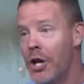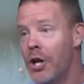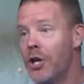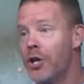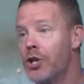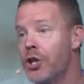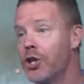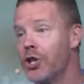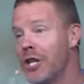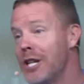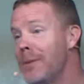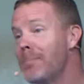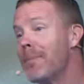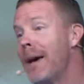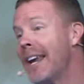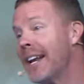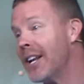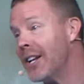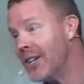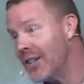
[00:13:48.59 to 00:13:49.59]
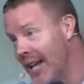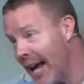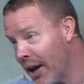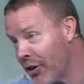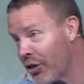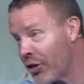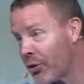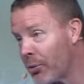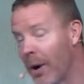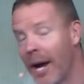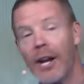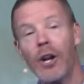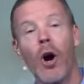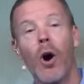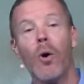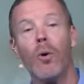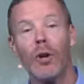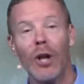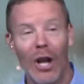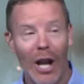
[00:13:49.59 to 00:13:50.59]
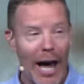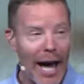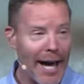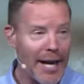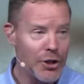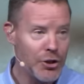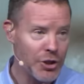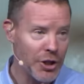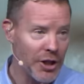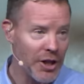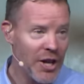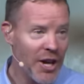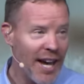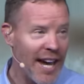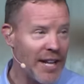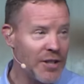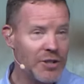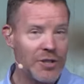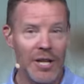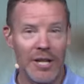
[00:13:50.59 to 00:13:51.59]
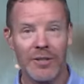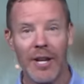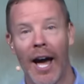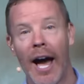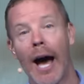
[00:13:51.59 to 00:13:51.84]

she made a death threat on Elijah and says,